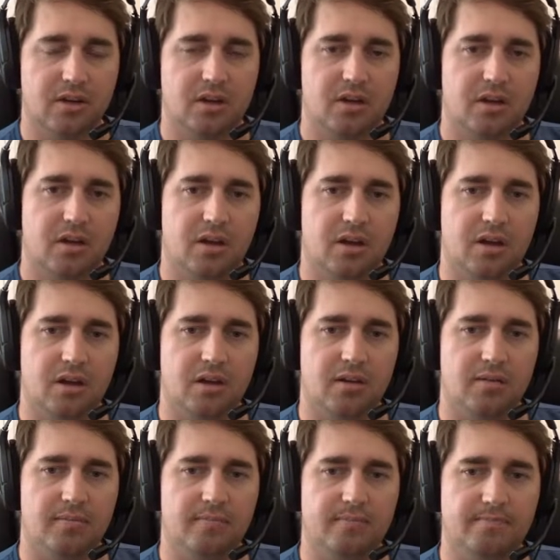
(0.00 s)

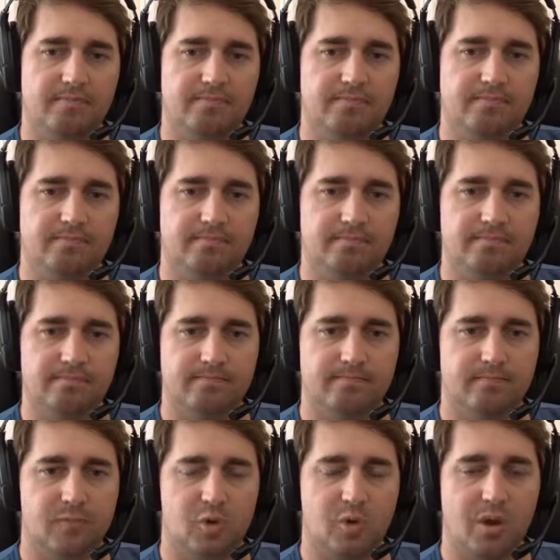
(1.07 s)

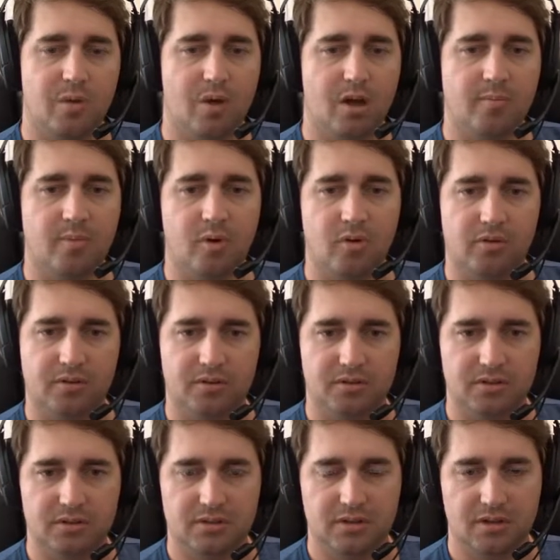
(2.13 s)
Queen Walk
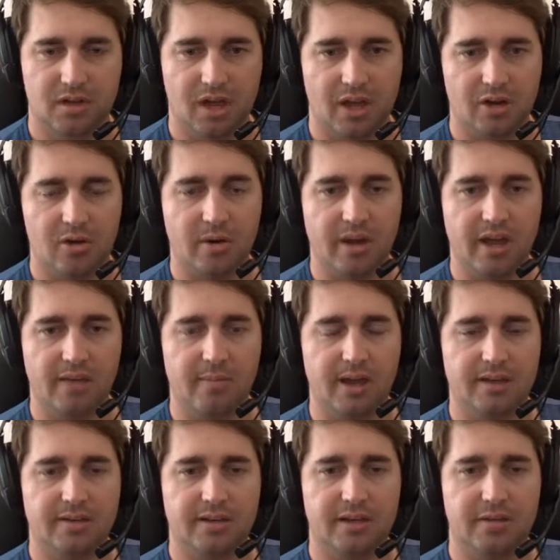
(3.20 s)
Bowlers. I know I have
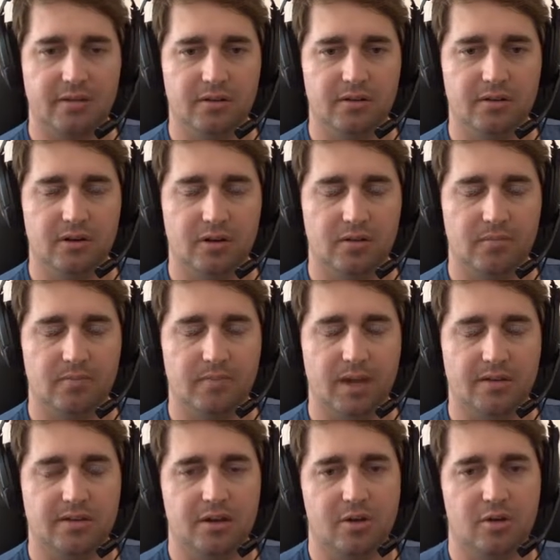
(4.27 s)
max healer or max
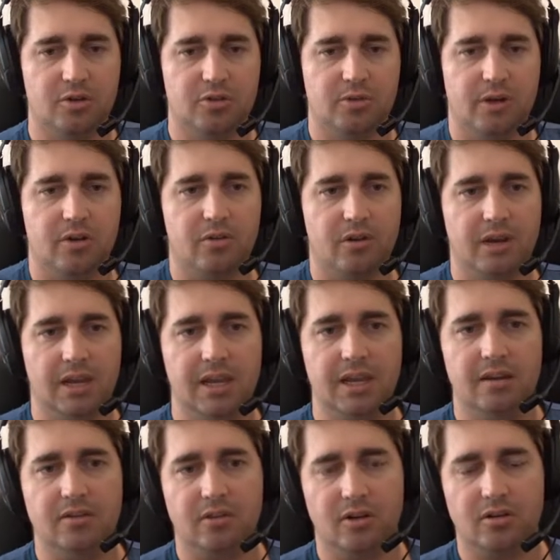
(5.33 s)
heroes, so I don't
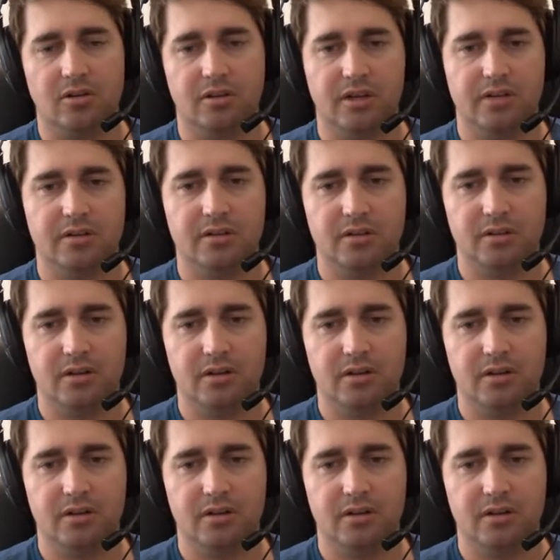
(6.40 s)
need dark elixir.